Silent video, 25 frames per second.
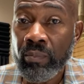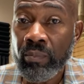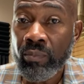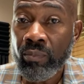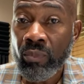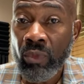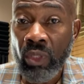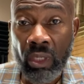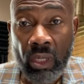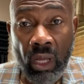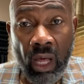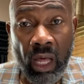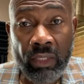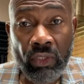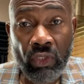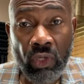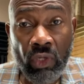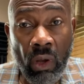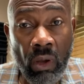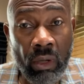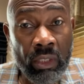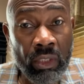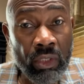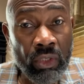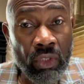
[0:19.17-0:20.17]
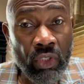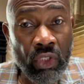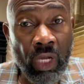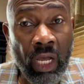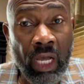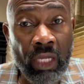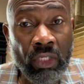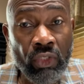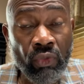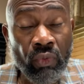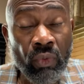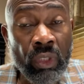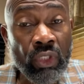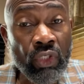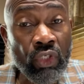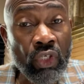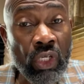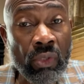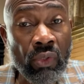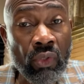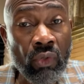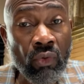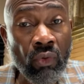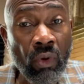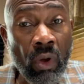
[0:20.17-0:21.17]
God talking to Joshua,
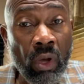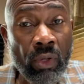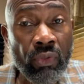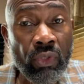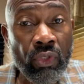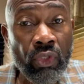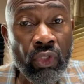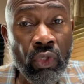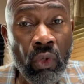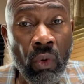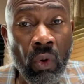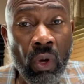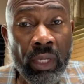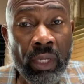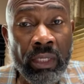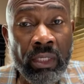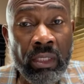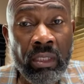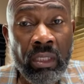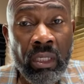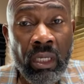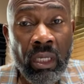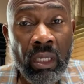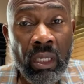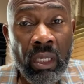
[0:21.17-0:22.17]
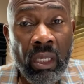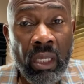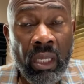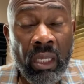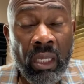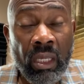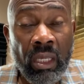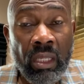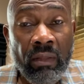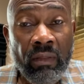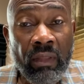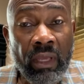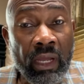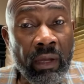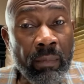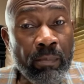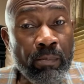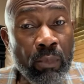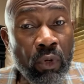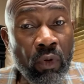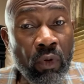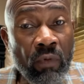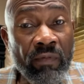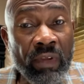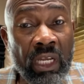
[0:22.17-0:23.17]
just crossed the Jordan. They're
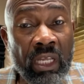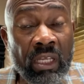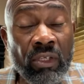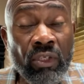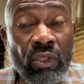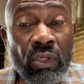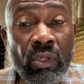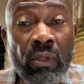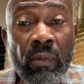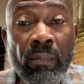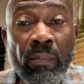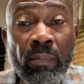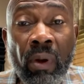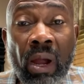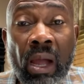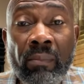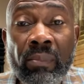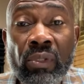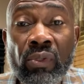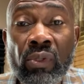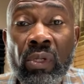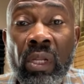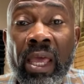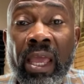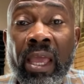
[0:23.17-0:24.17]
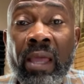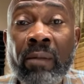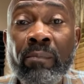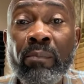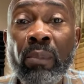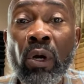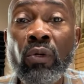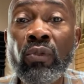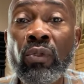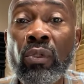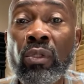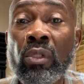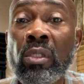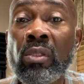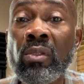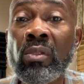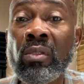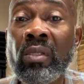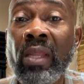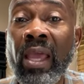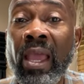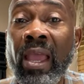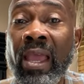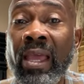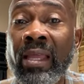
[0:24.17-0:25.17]
moving into the promised land. Moses is
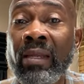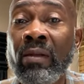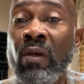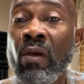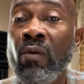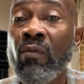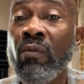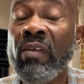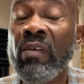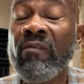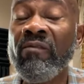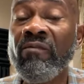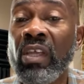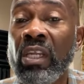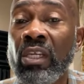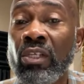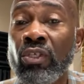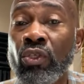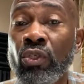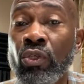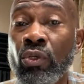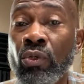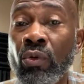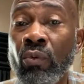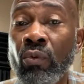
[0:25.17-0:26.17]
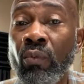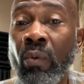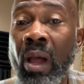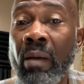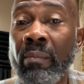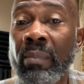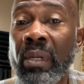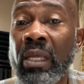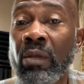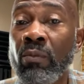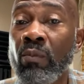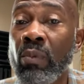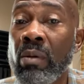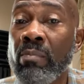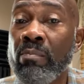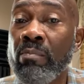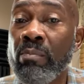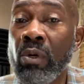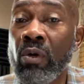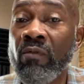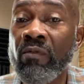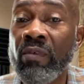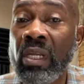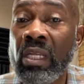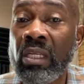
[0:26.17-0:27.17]
dead. We finished Deuteronomy. We're
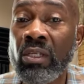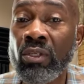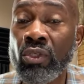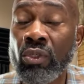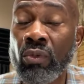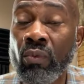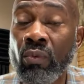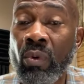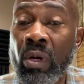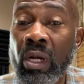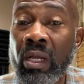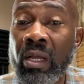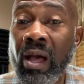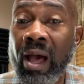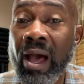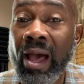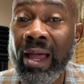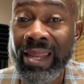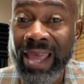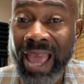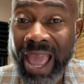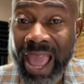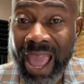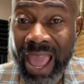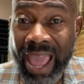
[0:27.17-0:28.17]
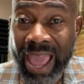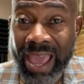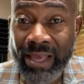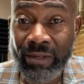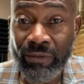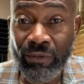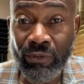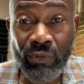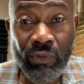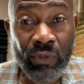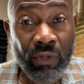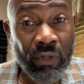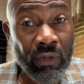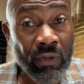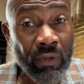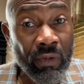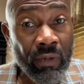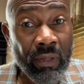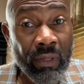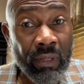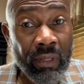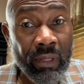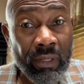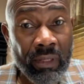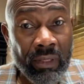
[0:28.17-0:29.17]
moving into what God has.
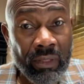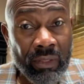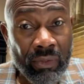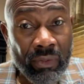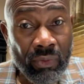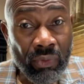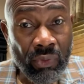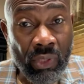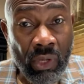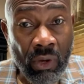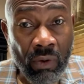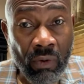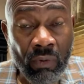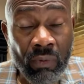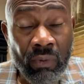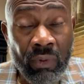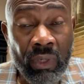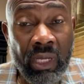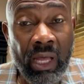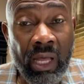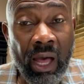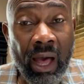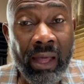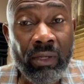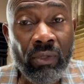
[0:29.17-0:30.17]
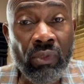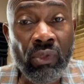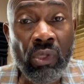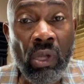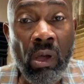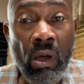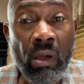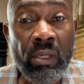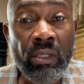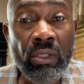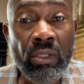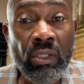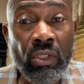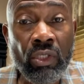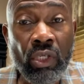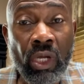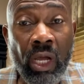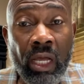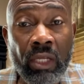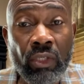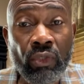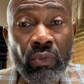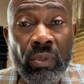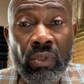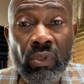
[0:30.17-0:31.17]
So God is talking to
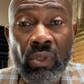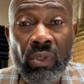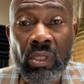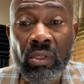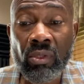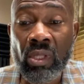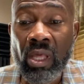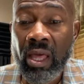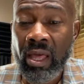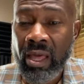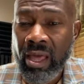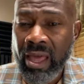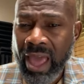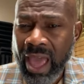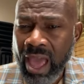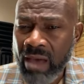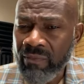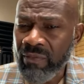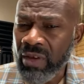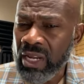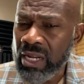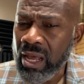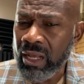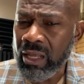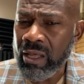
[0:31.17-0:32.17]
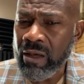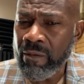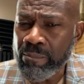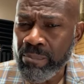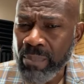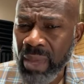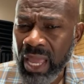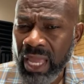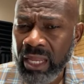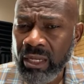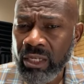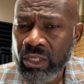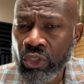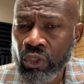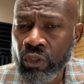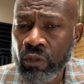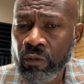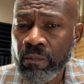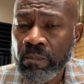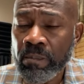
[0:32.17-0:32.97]
Joshua, says, have I not commanded you?